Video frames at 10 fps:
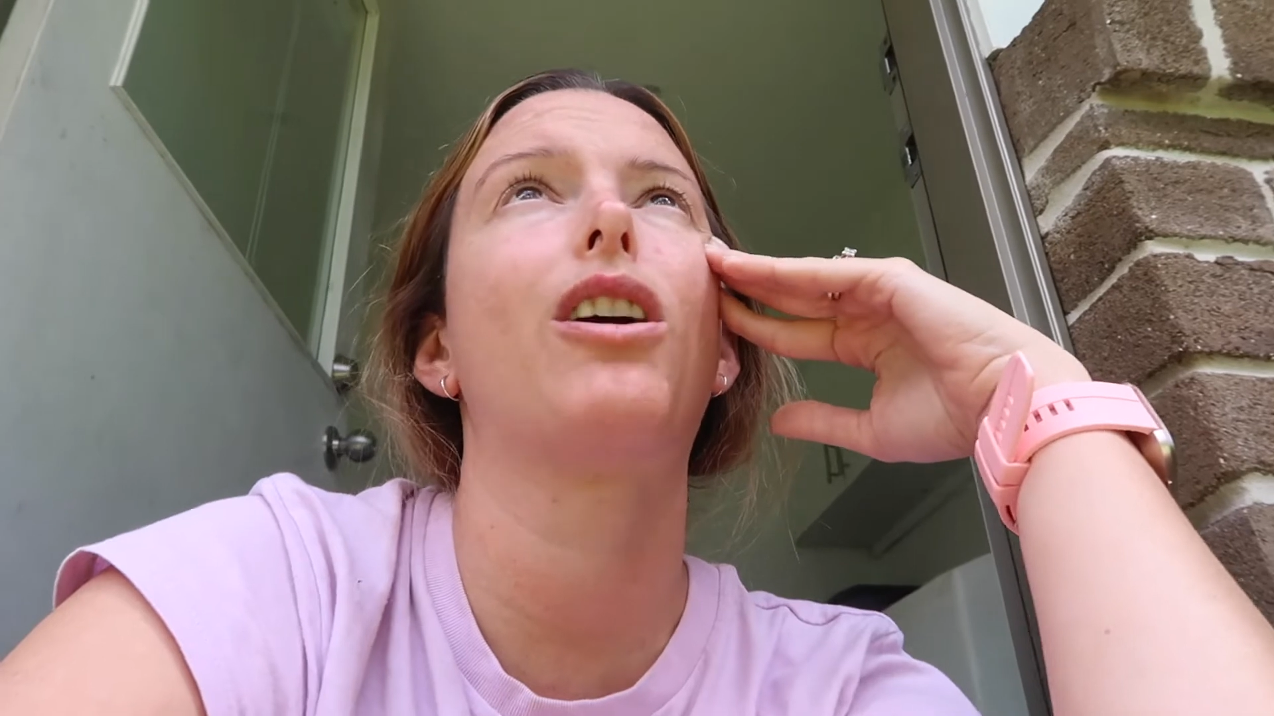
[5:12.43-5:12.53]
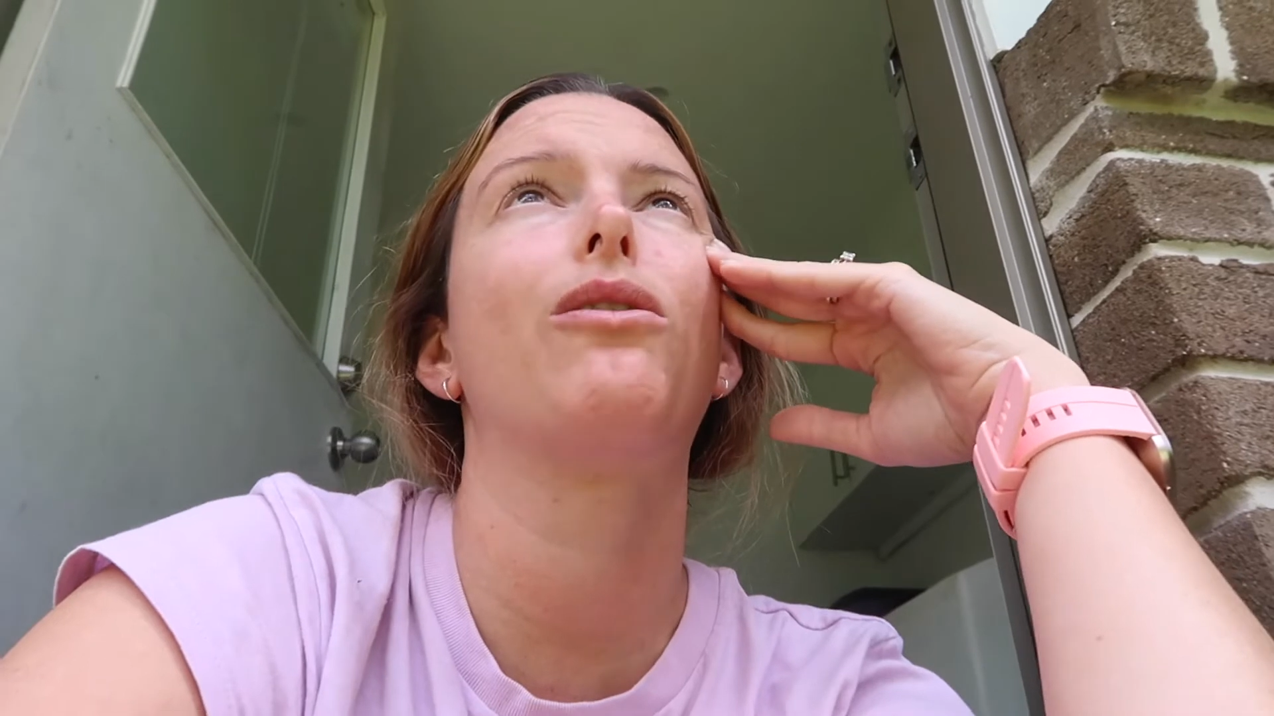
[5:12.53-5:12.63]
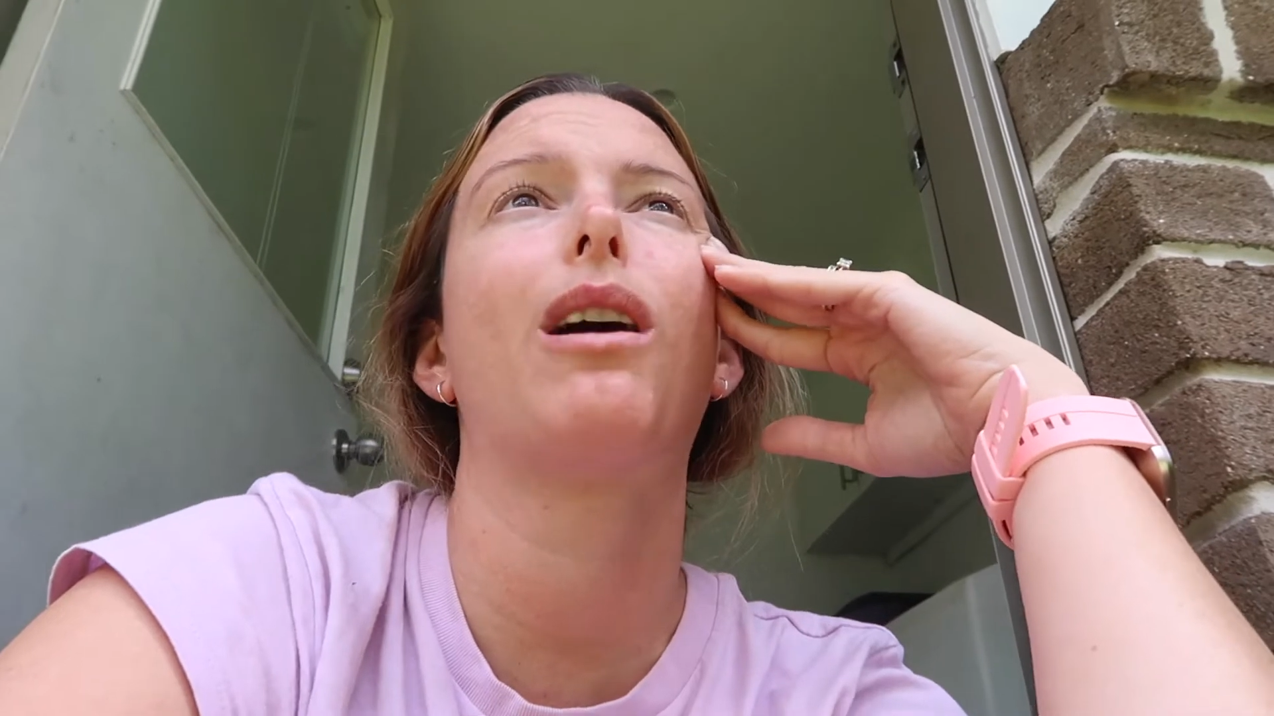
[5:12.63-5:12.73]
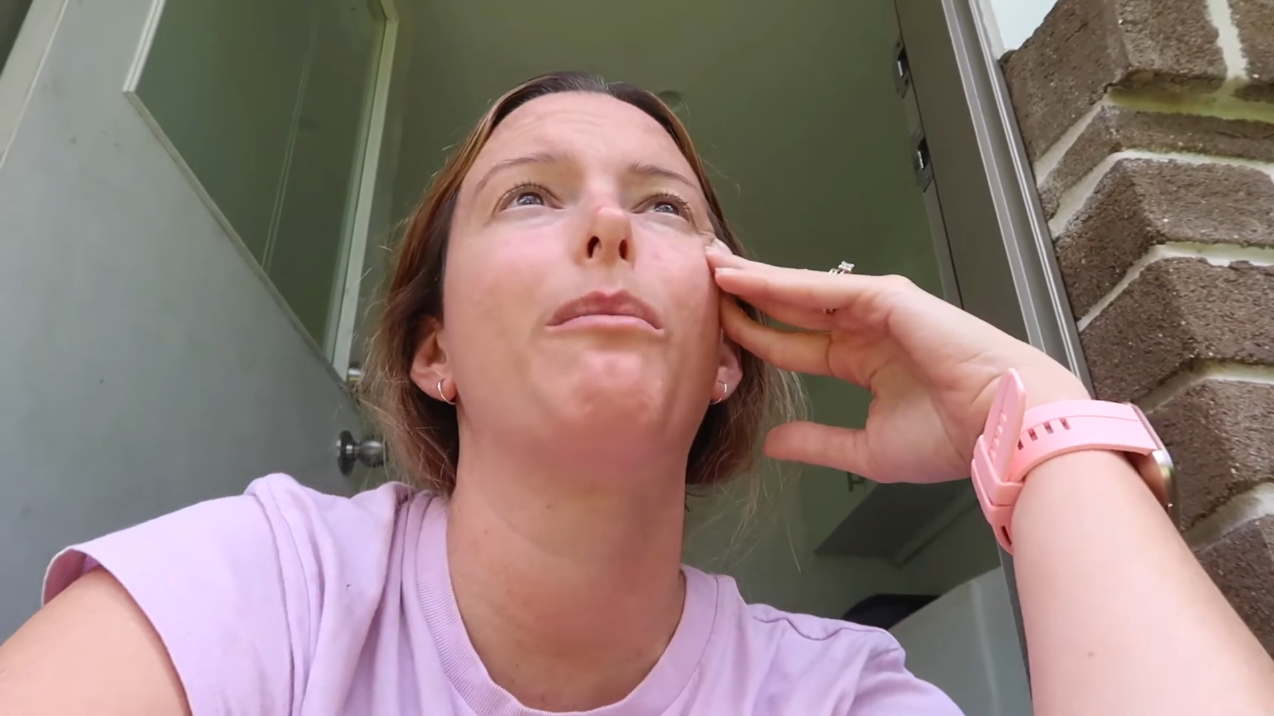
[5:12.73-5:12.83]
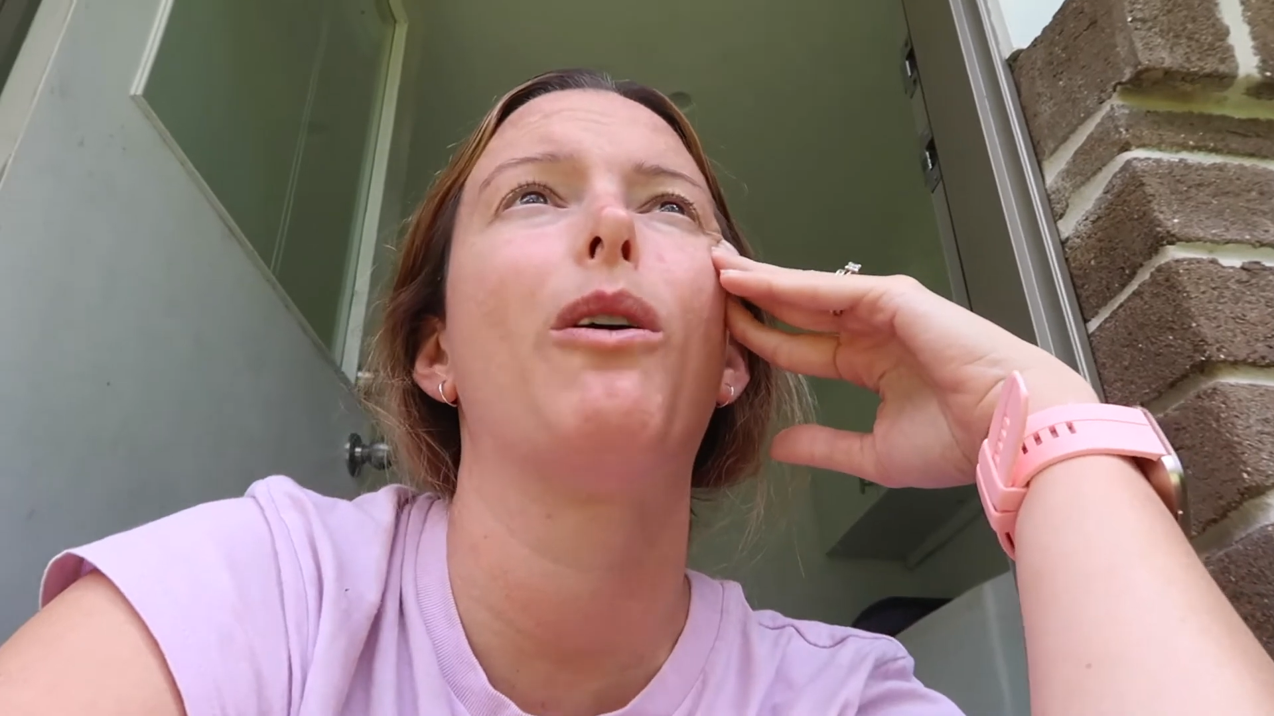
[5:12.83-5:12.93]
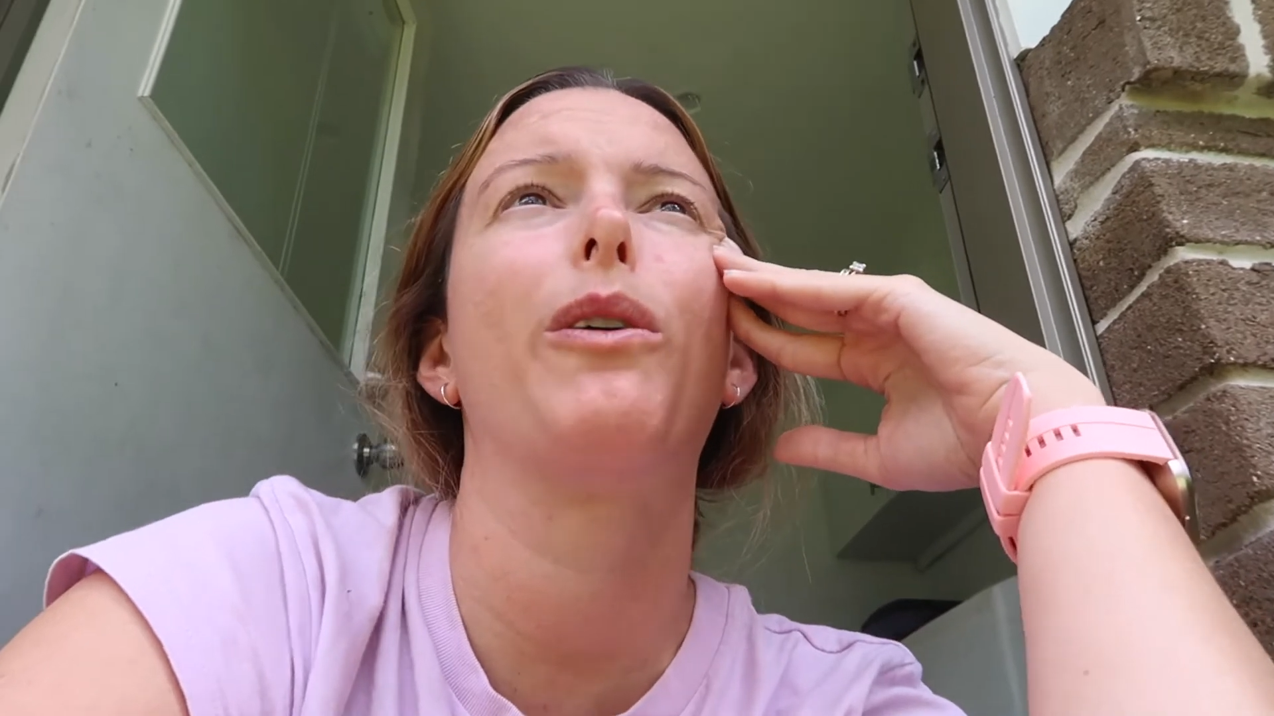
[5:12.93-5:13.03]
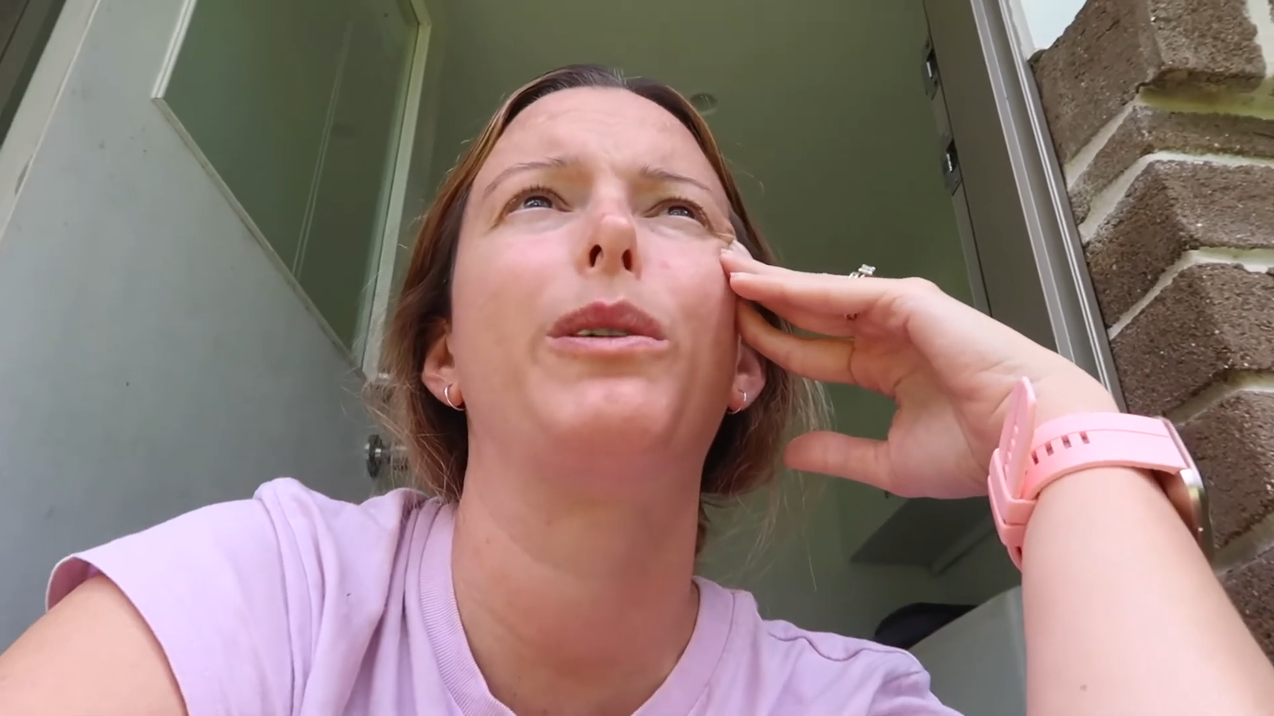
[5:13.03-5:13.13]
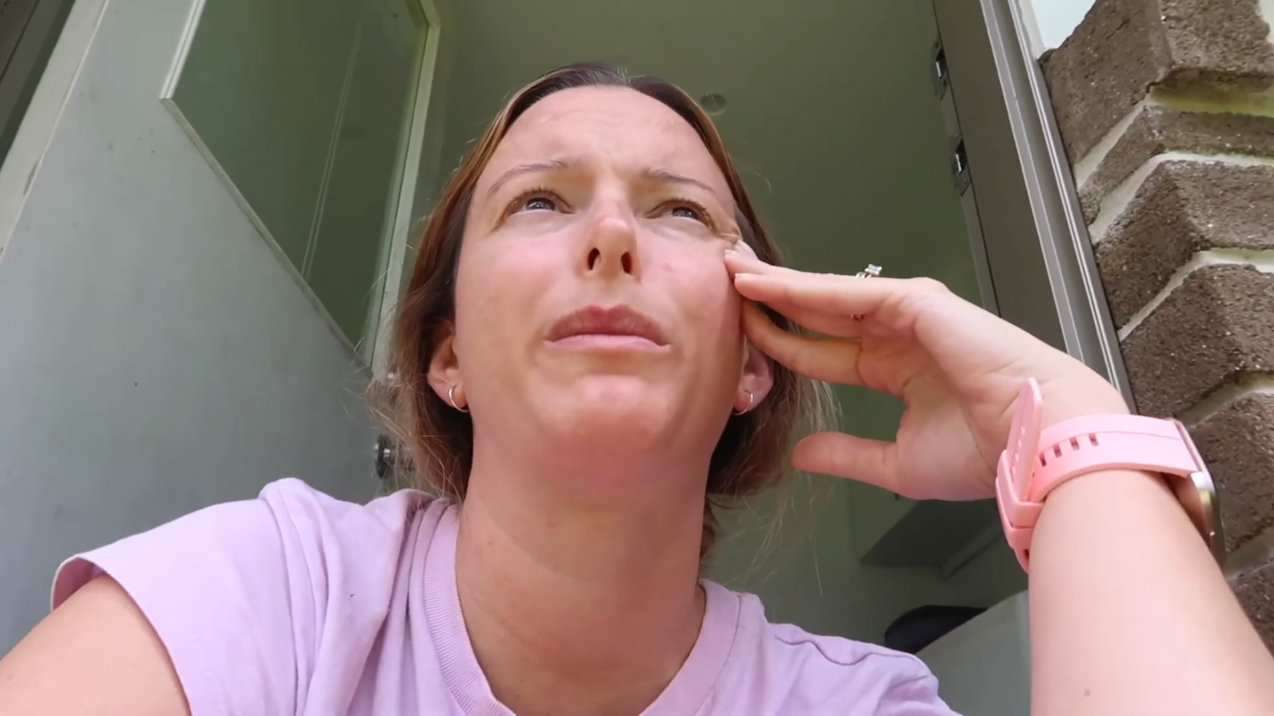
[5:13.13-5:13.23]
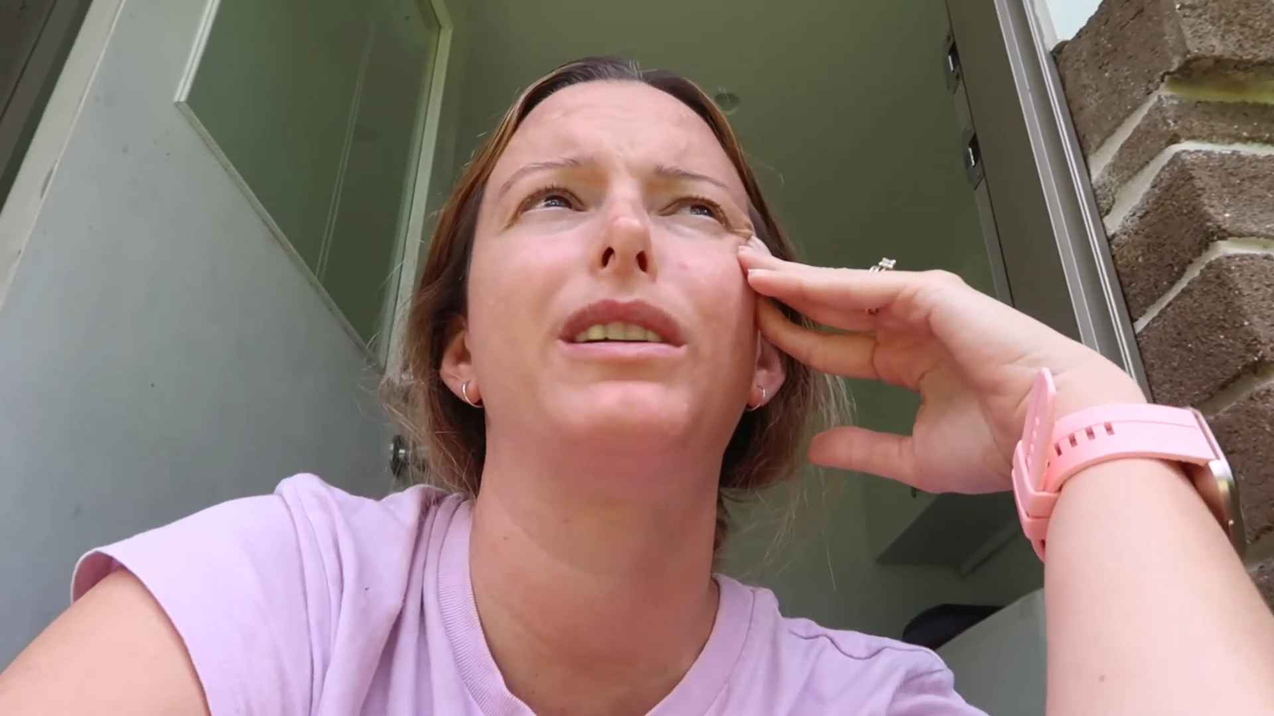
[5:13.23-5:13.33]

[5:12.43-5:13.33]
I'll come home